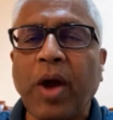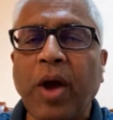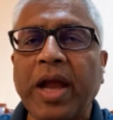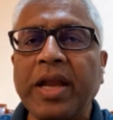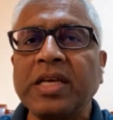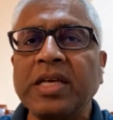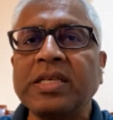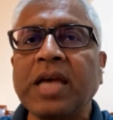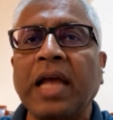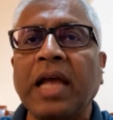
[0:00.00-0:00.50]

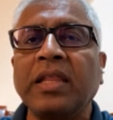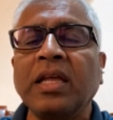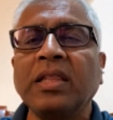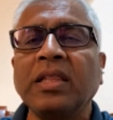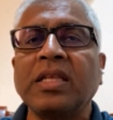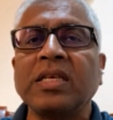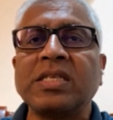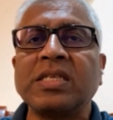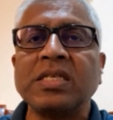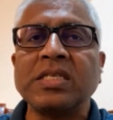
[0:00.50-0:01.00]
point is, I
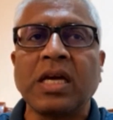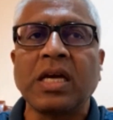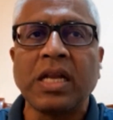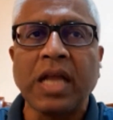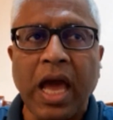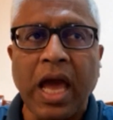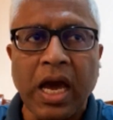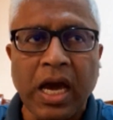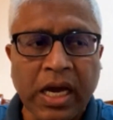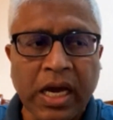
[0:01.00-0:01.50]
think this is
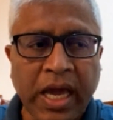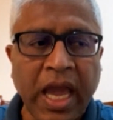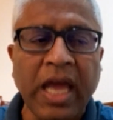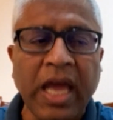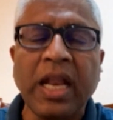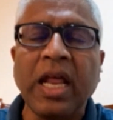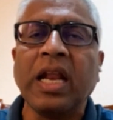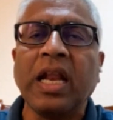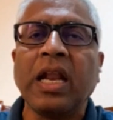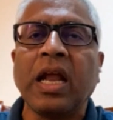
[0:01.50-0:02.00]

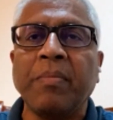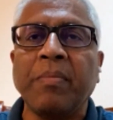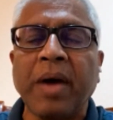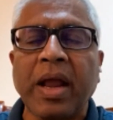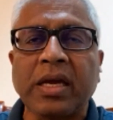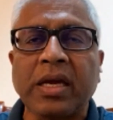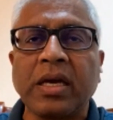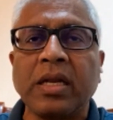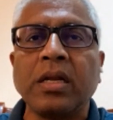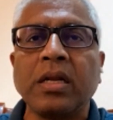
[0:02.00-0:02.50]
again an
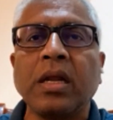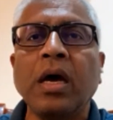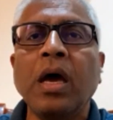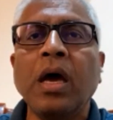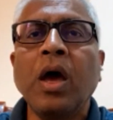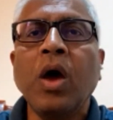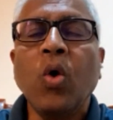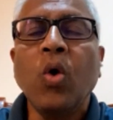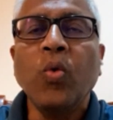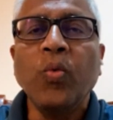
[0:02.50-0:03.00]
American
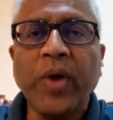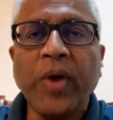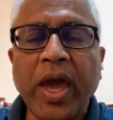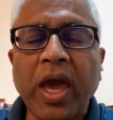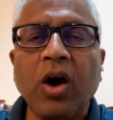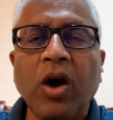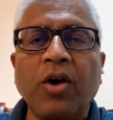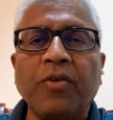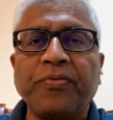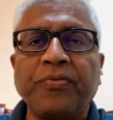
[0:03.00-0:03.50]
way
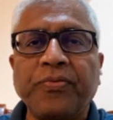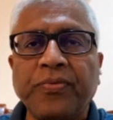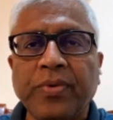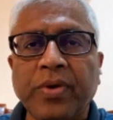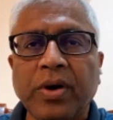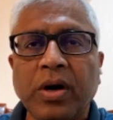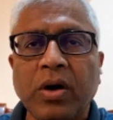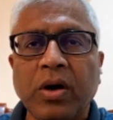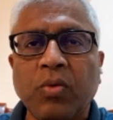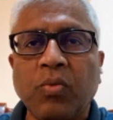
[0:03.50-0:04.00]
of
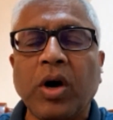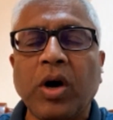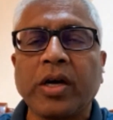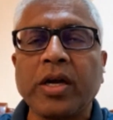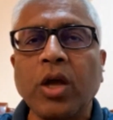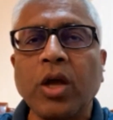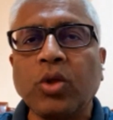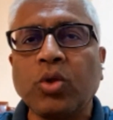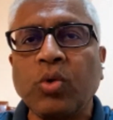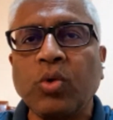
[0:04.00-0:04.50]

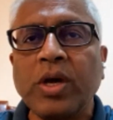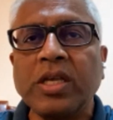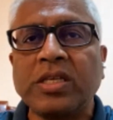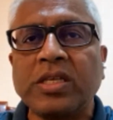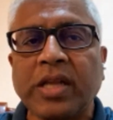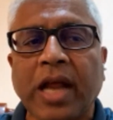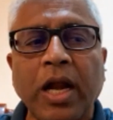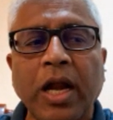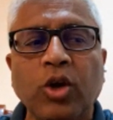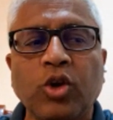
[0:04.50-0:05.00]
working through
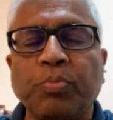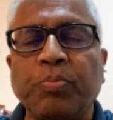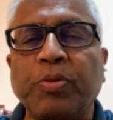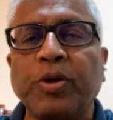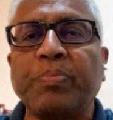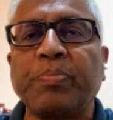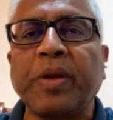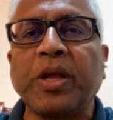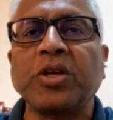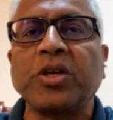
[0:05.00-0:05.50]
Israel to
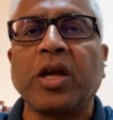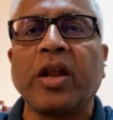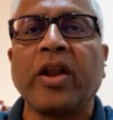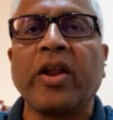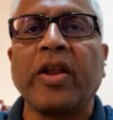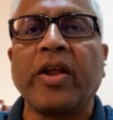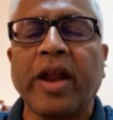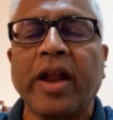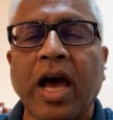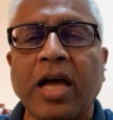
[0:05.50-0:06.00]
put pressure
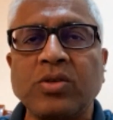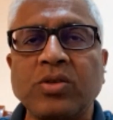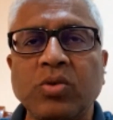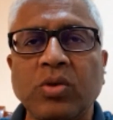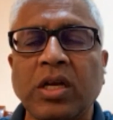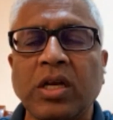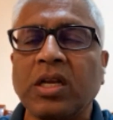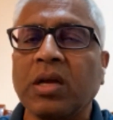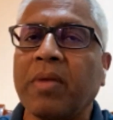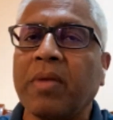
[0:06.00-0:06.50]
on Iran, so
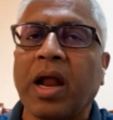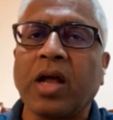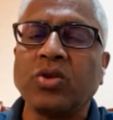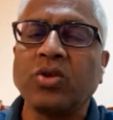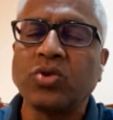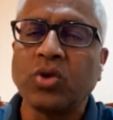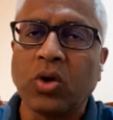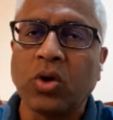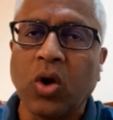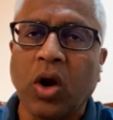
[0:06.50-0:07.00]
that Iran
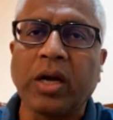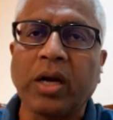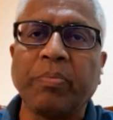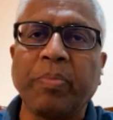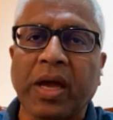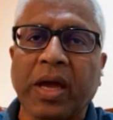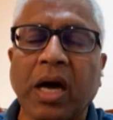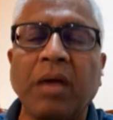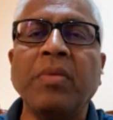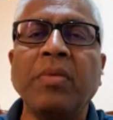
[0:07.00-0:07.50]
should not
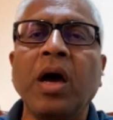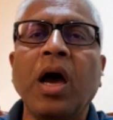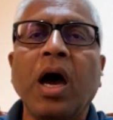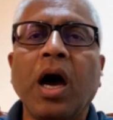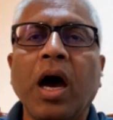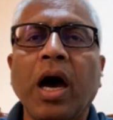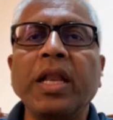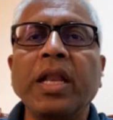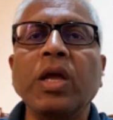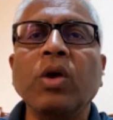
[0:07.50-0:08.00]
become
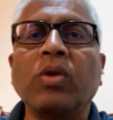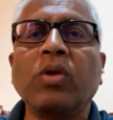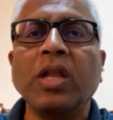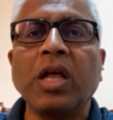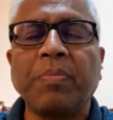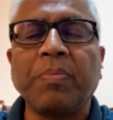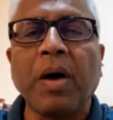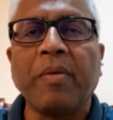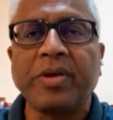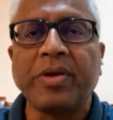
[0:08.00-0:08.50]
a
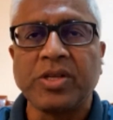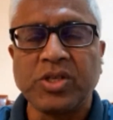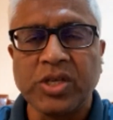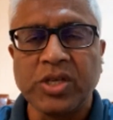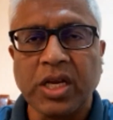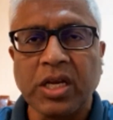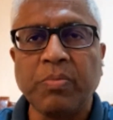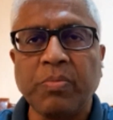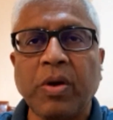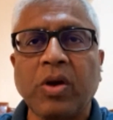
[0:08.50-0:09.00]
nuclear power
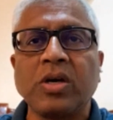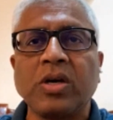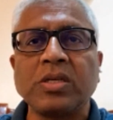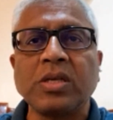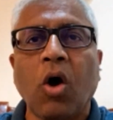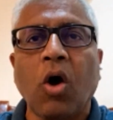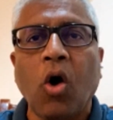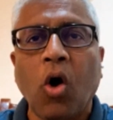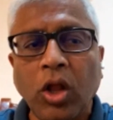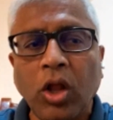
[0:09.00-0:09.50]
state.
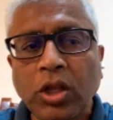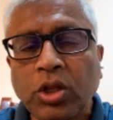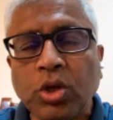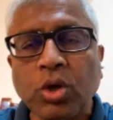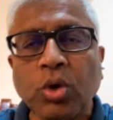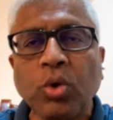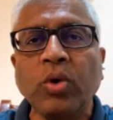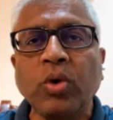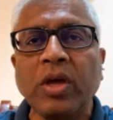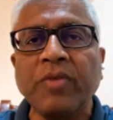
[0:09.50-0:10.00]
Because all
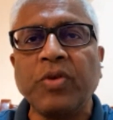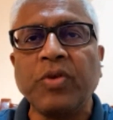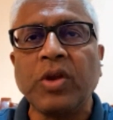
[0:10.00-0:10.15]
through, if